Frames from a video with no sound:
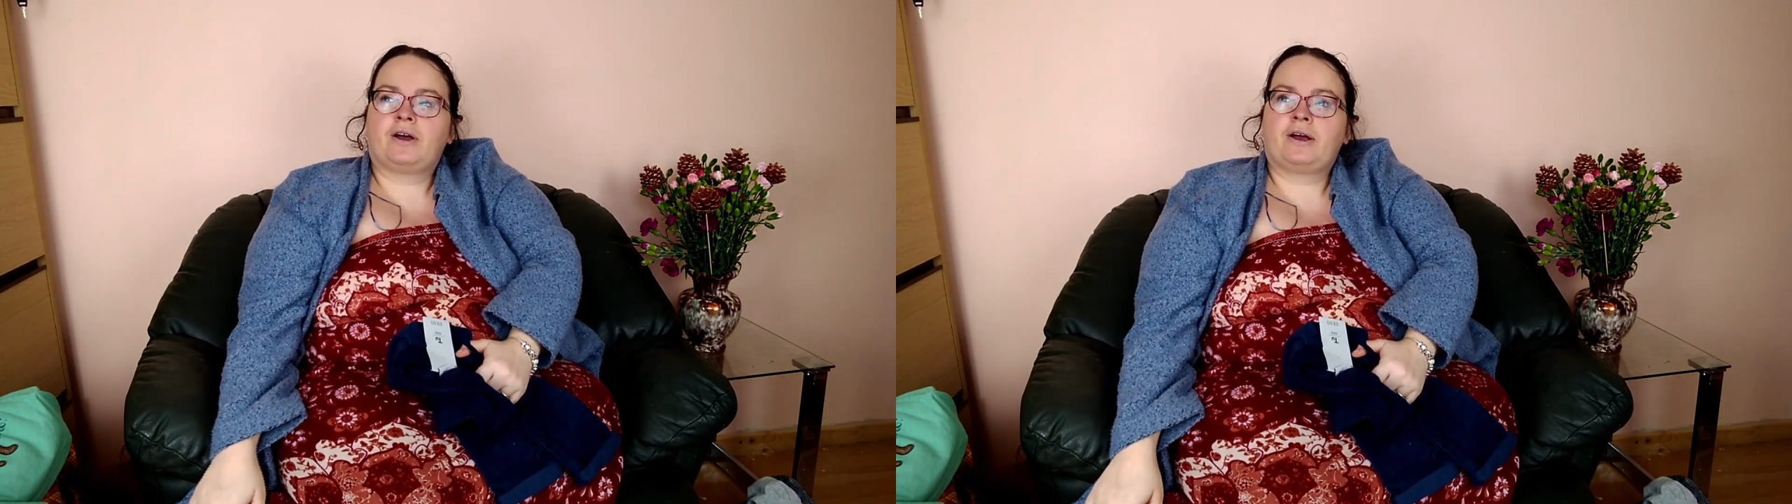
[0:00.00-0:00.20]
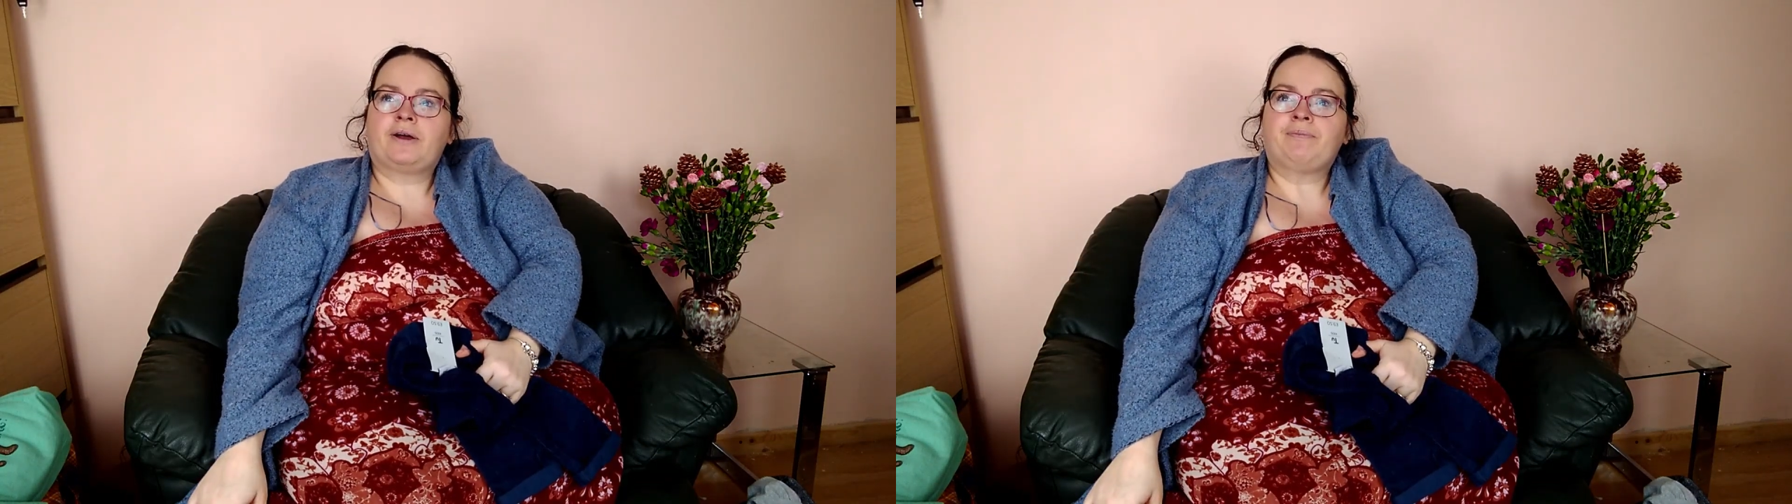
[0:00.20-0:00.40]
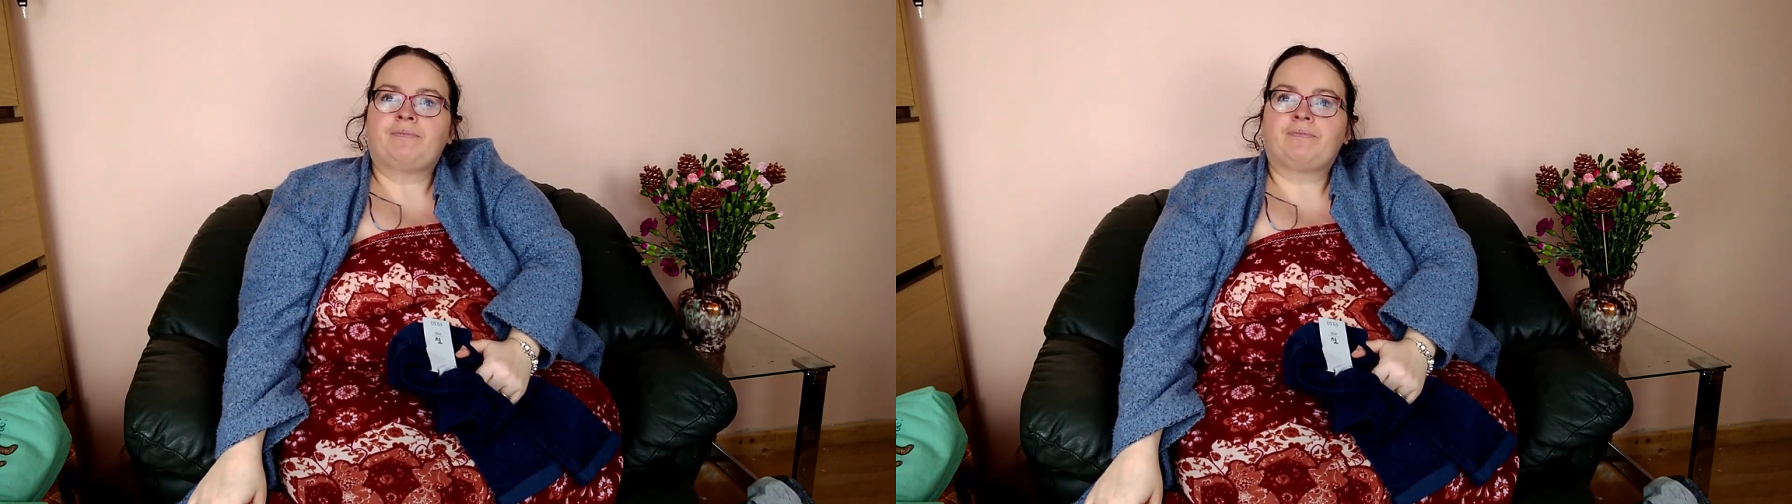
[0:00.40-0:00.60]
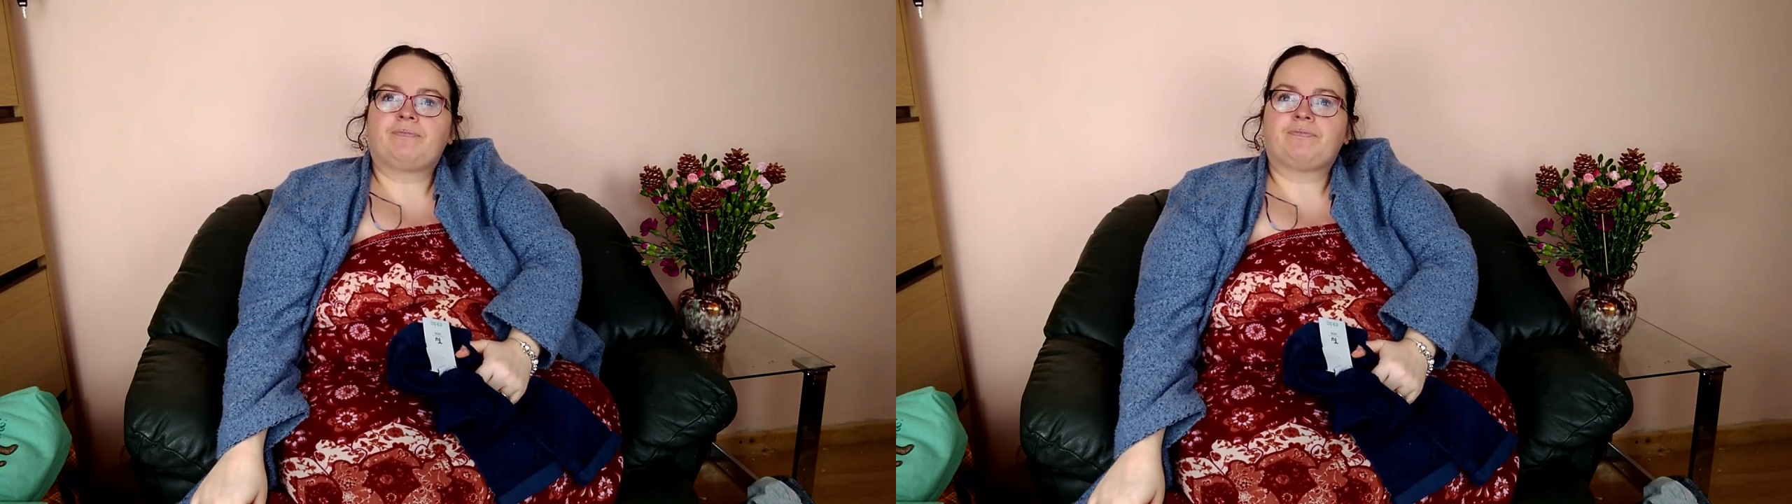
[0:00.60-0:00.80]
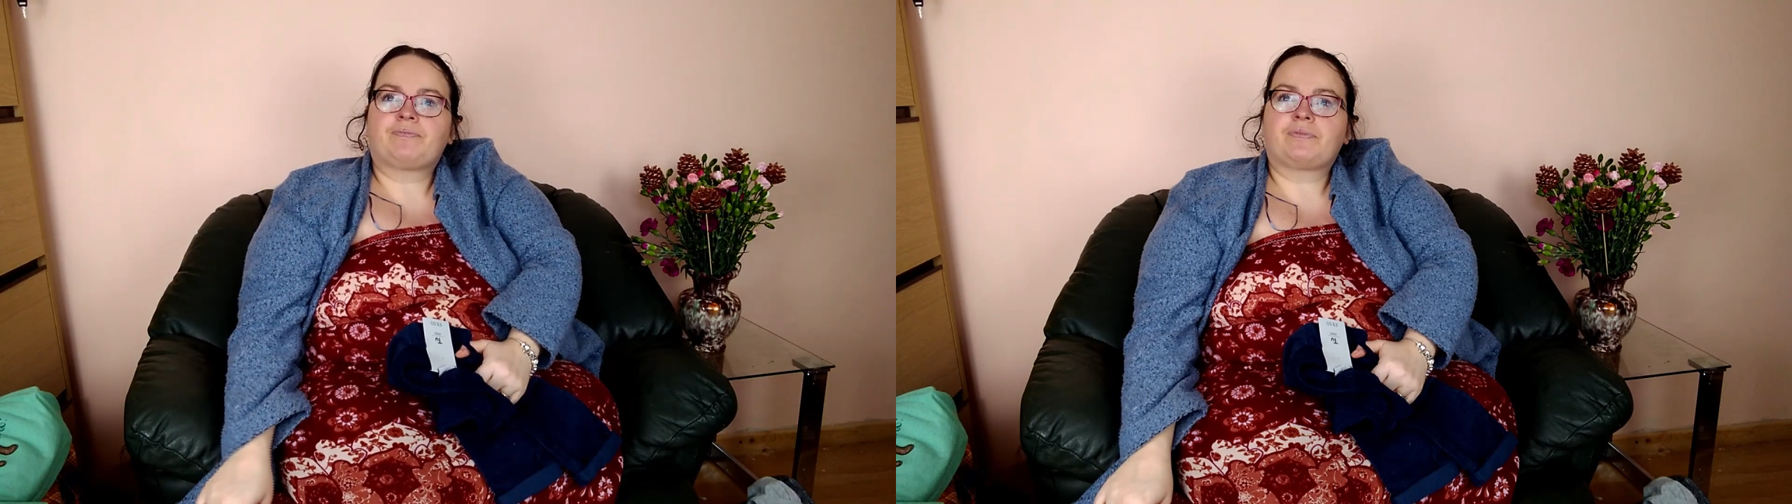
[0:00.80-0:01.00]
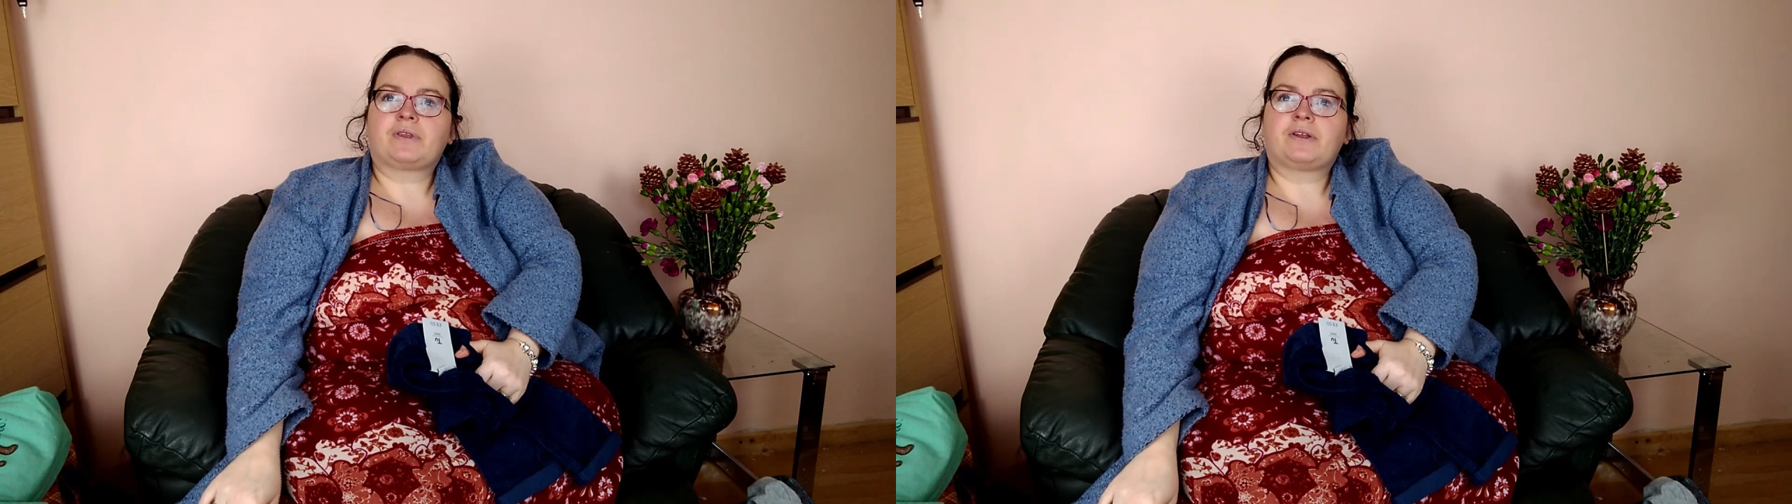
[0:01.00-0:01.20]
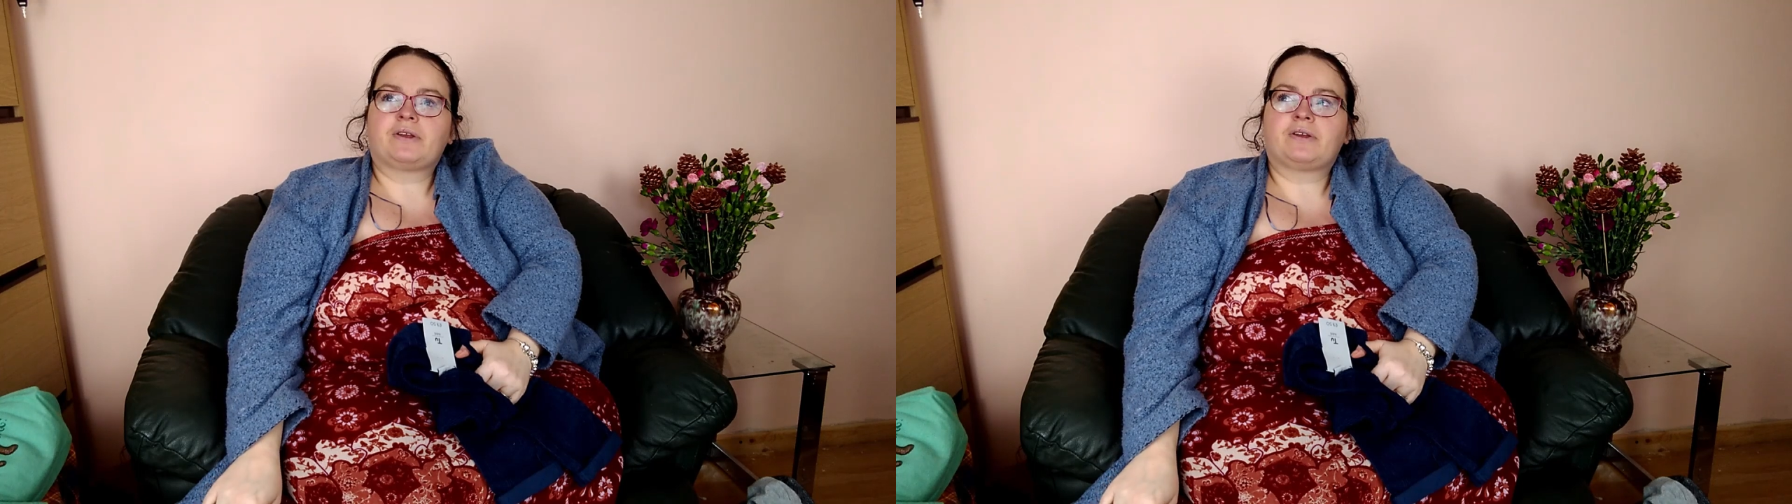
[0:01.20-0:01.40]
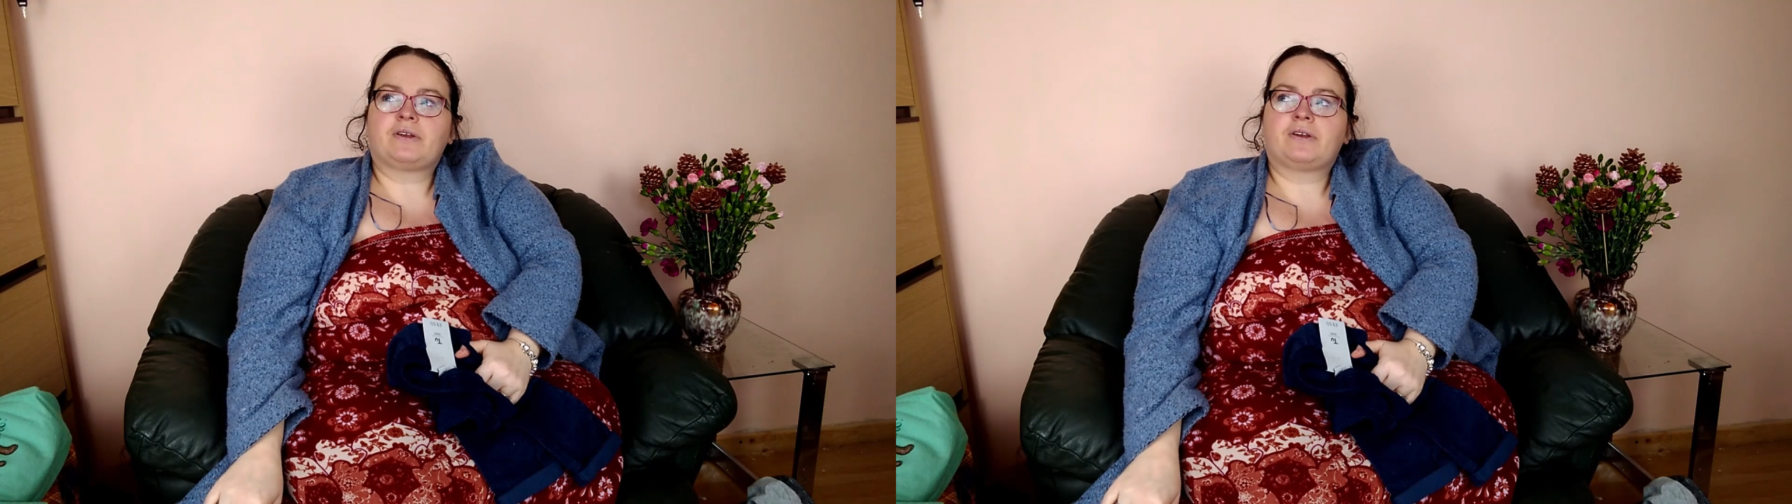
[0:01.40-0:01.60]
Um,
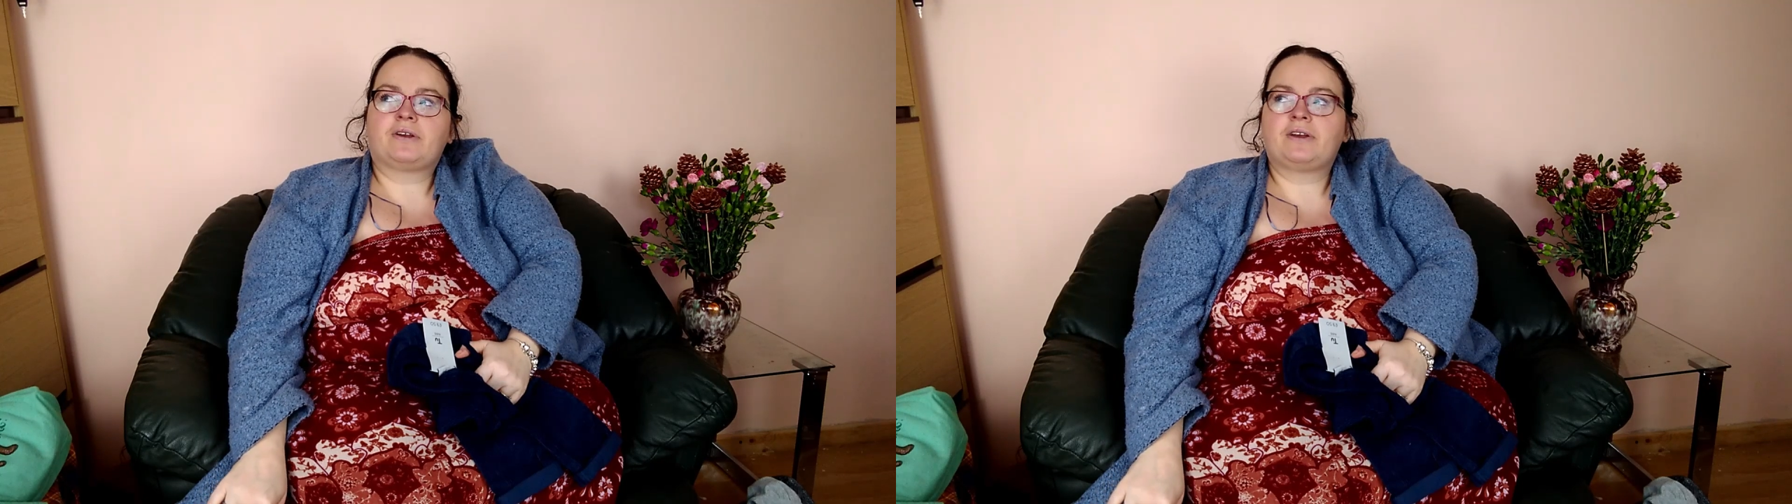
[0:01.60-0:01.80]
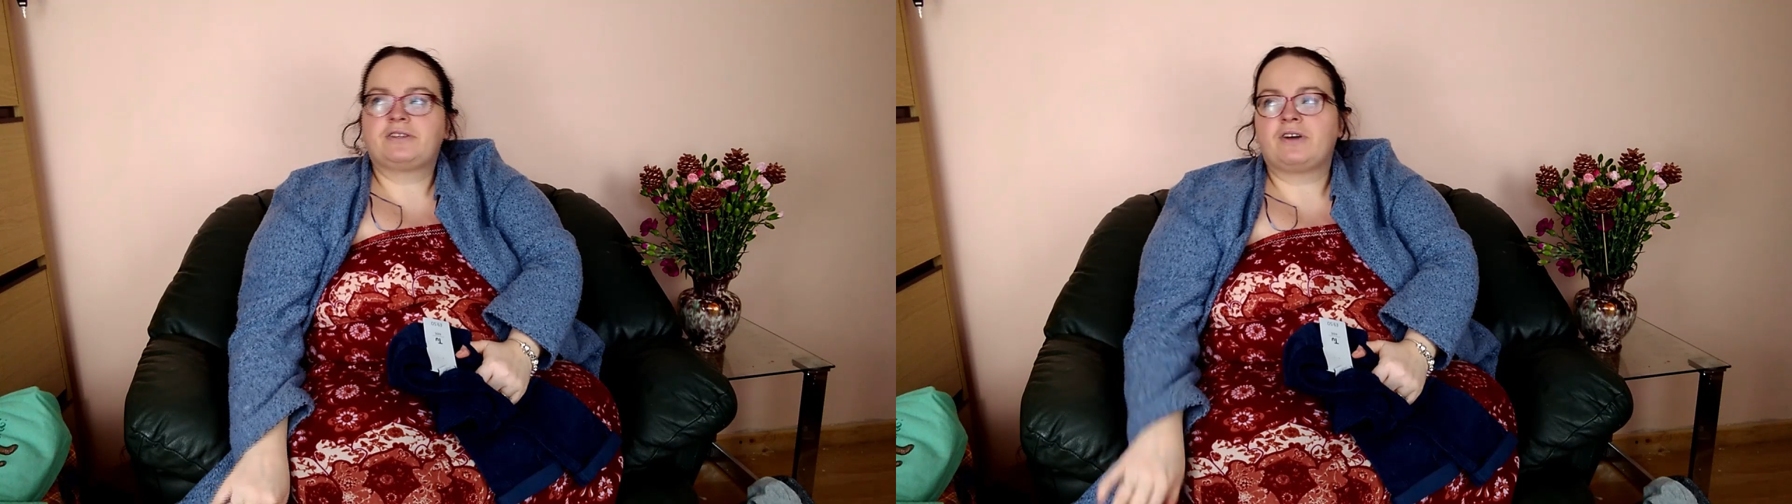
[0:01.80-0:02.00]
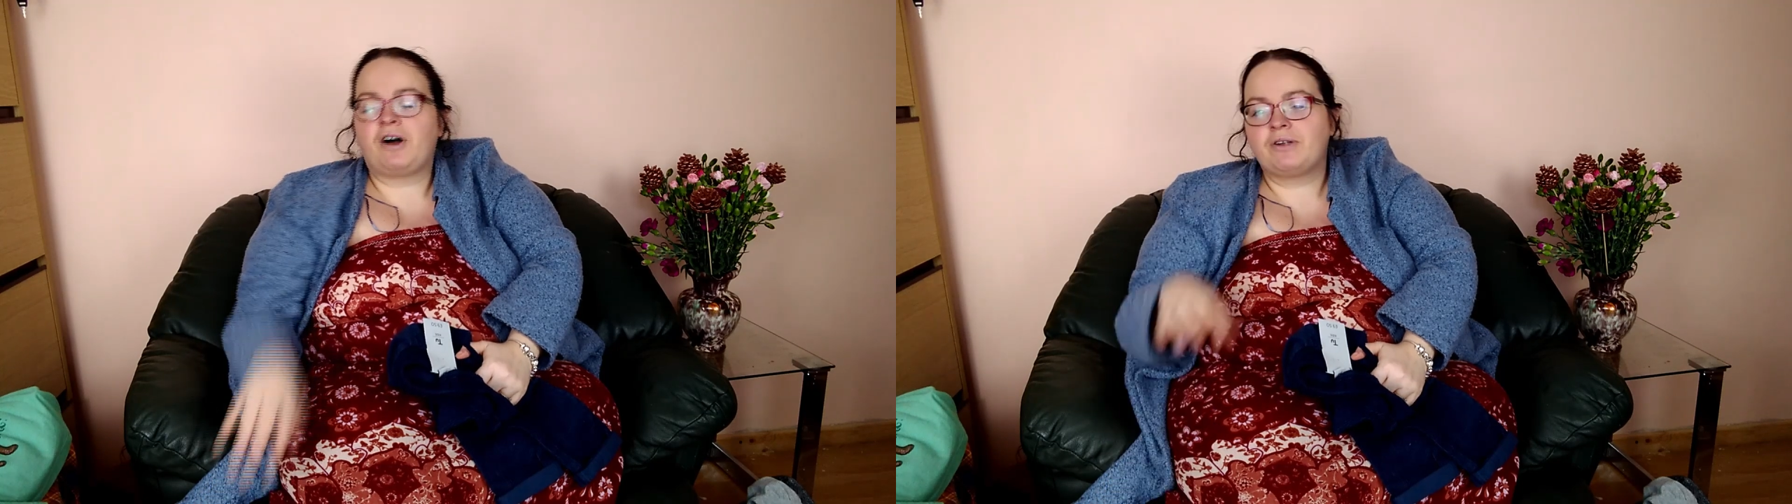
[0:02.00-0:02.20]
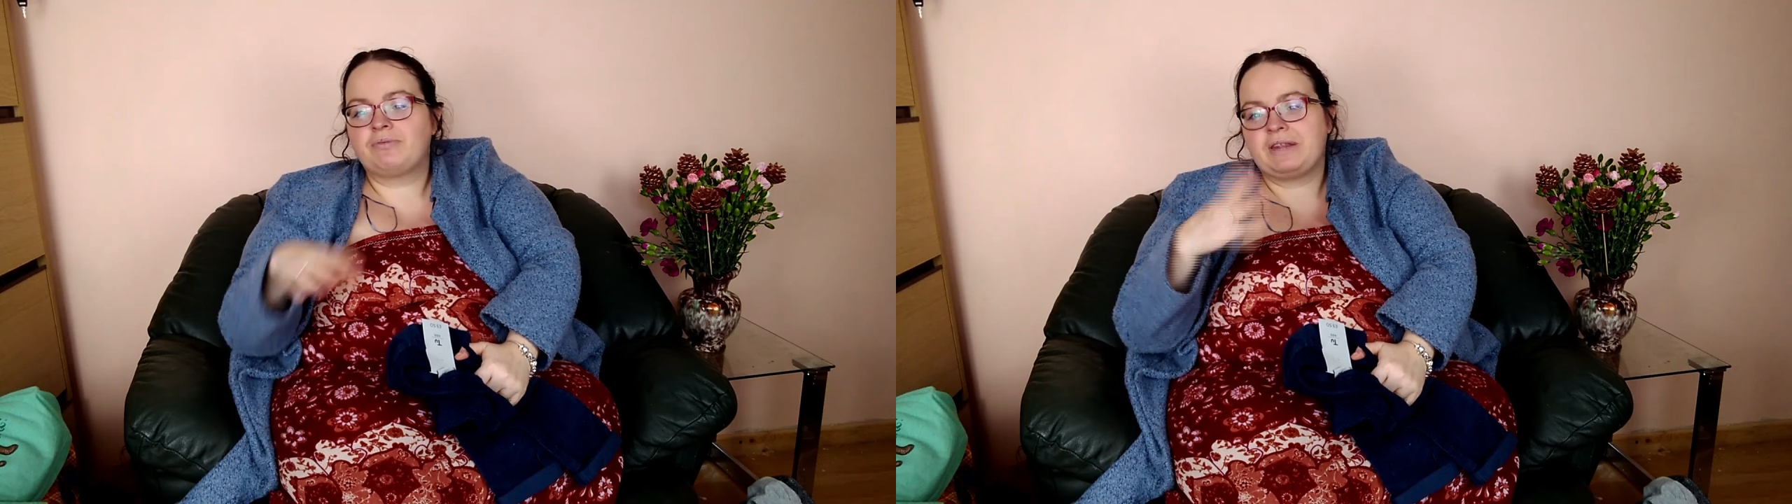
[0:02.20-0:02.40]
it's hard